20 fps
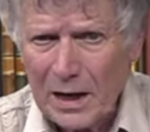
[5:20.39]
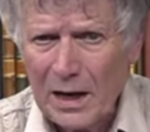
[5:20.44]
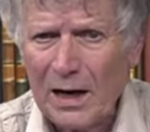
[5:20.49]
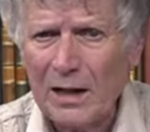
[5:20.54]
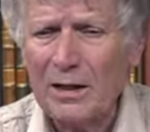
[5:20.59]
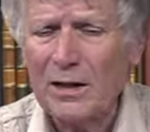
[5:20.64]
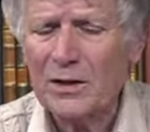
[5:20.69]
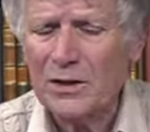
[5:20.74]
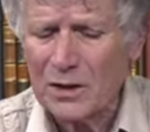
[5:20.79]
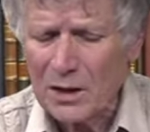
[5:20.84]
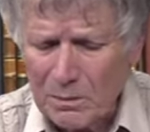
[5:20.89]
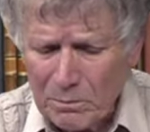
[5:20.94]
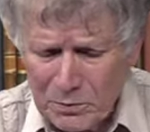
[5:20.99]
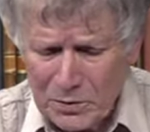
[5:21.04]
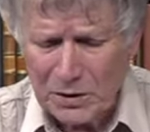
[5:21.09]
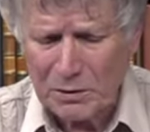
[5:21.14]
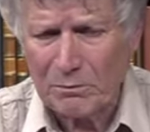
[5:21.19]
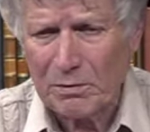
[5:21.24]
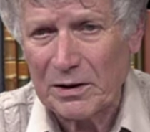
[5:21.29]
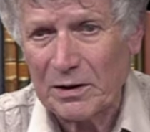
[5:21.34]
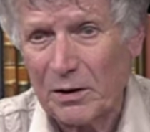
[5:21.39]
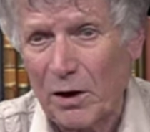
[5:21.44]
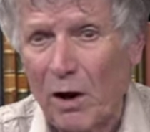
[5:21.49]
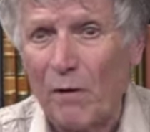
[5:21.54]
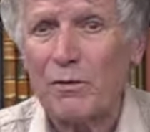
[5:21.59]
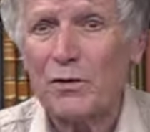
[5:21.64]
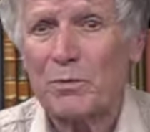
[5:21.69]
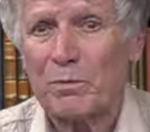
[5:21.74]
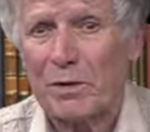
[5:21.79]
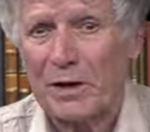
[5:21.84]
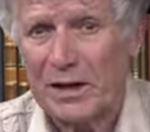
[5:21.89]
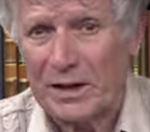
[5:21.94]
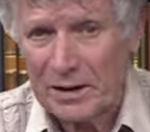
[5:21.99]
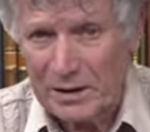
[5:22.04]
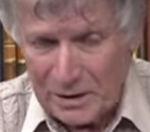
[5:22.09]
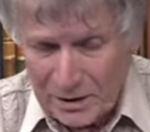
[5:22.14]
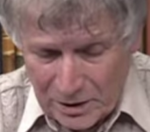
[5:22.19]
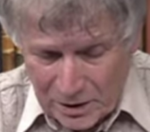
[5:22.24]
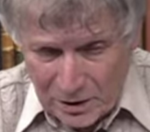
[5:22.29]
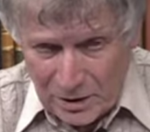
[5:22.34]
And the subsequent offspring
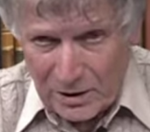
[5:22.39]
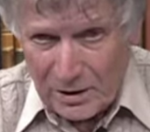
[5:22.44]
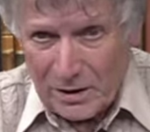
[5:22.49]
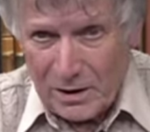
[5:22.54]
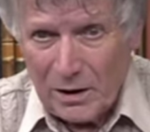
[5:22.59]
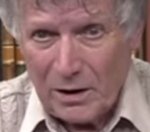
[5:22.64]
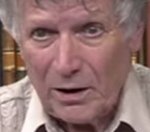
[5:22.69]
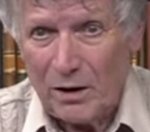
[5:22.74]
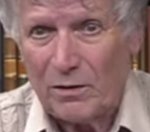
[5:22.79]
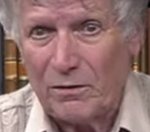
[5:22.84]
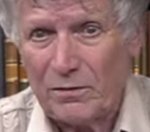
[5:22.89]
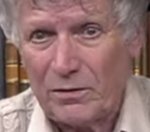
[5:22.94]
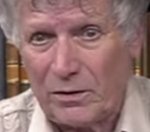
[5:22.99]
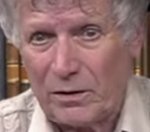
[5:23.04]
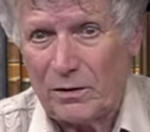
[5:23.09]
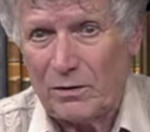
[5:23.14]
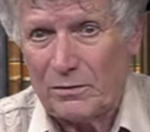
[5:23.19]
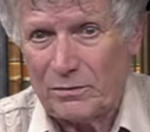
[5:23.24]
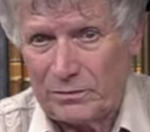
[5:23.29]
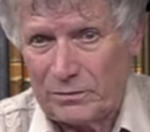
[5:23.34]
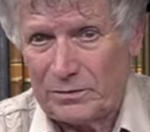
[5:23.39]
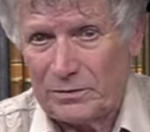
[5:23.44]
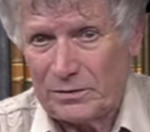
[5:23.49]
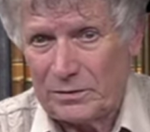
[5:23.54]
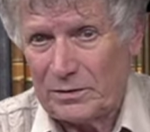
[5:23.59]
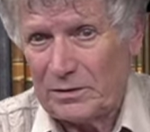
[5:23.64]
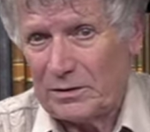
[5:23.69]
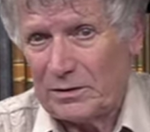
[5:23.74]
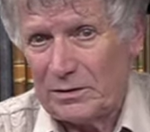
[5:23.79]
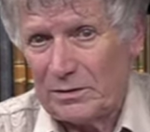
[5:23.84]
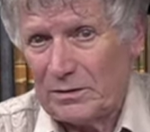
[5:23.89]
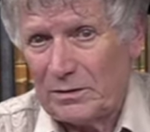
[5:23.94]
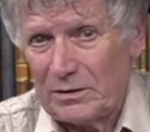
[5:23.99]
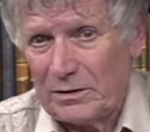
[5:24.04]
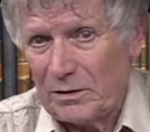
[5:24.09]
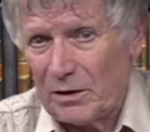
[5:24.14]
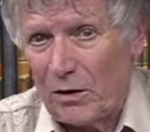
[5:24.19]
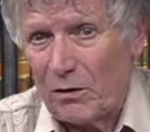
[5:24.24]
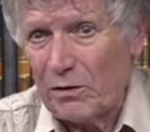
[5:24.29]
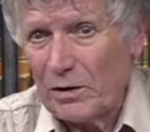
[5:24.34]
of
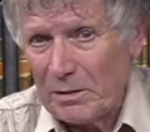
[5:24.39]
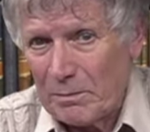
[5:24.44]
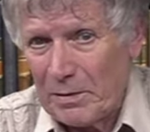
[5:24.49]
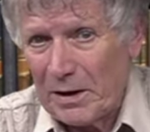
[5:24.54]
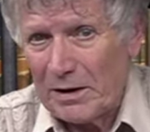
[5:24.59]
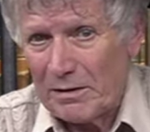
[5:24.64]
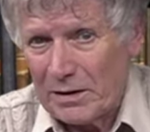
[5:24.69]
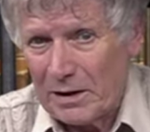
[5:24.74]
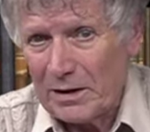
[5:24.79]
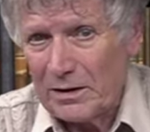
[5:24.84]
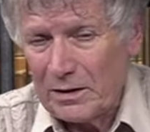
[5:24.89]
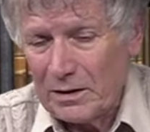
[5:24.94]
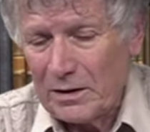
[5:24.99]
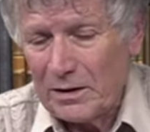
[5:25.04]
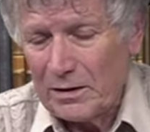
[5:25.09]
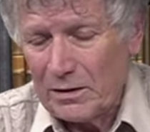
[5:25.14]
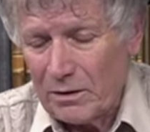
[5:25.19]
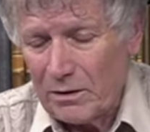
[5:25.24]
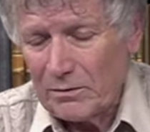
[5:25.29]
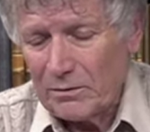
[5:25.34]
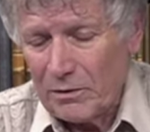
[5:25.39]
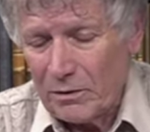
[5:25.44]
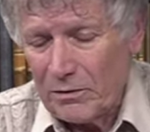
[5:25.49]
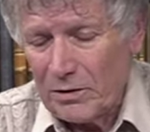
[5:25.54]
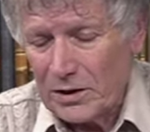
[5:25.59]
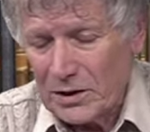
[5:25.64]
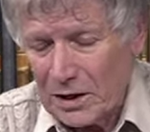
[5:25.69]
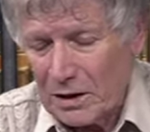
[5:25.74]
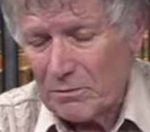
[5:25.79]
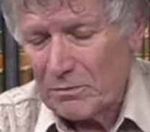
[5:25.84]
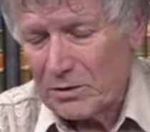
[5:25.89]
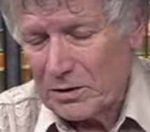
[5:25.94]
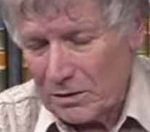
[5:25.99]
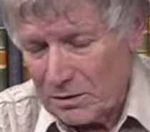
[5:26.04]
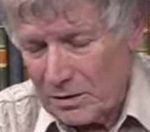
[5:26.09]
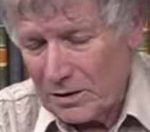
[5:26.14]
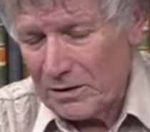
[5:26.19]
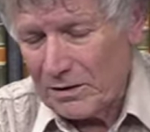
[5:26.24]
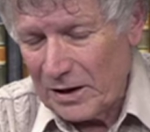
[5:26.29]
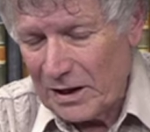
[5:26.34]
only Mary, of
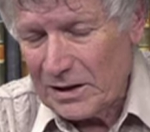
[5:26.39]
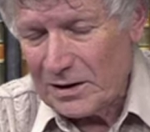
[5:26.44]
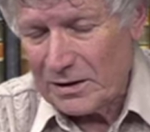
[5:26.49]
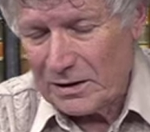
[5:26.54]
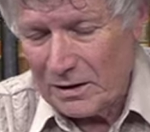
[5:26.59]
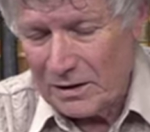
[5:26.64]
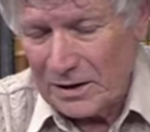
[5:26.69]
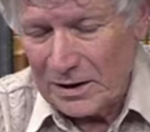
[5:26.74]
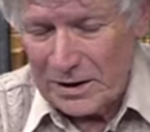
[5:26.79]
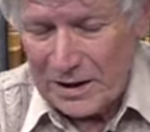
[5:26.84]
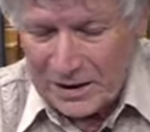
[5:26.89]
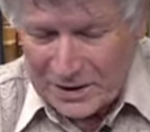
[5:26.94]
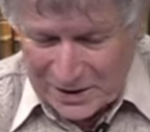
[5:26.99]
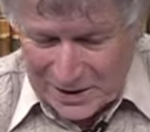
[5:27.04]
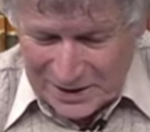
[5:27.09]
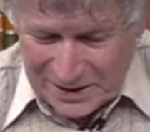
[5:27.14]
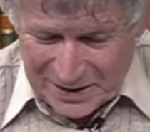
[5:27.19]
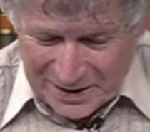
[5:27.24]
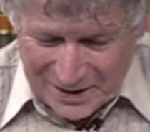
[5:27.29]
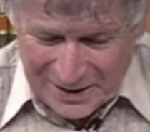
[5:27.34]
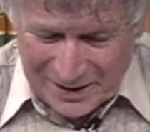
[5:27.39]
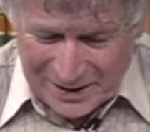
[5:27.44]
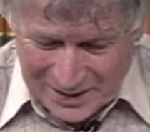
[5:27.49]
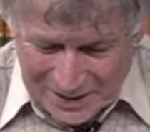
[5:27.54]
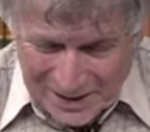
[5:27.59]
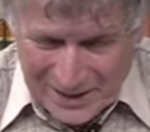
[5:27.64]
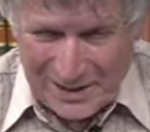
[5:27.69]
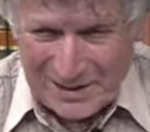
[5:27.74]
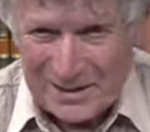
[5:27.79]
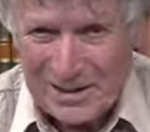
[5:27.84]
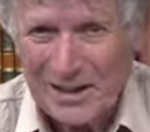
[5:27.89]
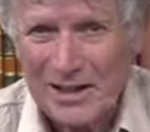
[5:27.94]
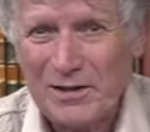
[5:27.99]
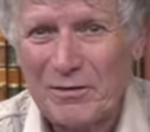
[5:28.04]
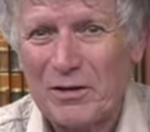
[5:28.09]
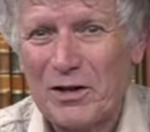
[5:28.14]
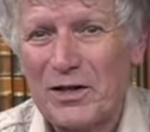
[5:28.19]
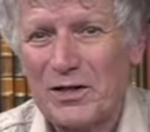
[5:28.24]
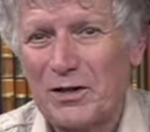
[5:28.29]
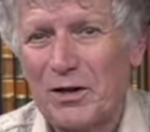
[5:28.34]
the next
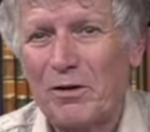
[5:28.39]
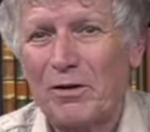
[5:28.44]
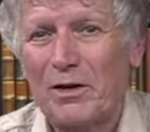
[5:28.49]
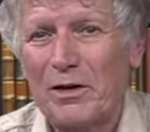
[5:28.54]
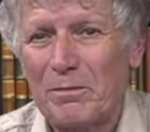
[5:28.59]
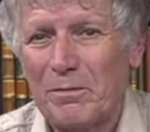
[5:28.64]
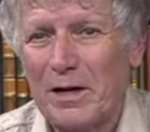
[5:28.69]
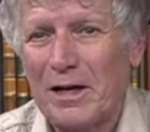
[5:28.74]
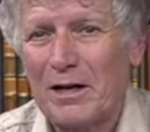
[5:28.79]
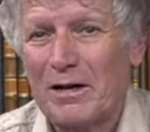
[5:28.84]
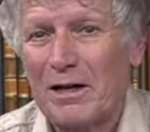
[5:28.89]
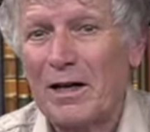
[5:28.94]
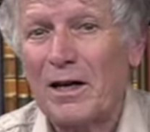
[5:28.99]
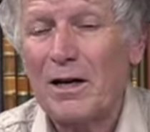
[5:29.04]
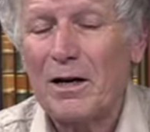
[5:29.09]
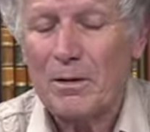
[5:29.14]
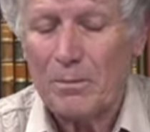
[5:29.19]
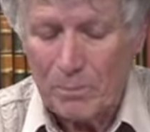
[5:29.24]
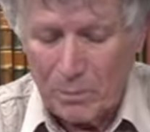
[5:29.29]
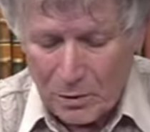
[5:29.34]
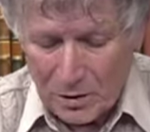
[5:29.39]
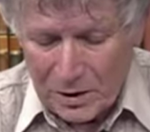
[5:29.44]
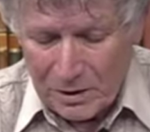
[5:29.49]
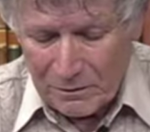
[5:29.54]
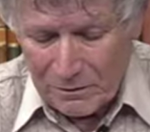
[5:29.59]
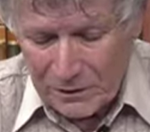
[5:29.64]
deliveries, only Mary, born in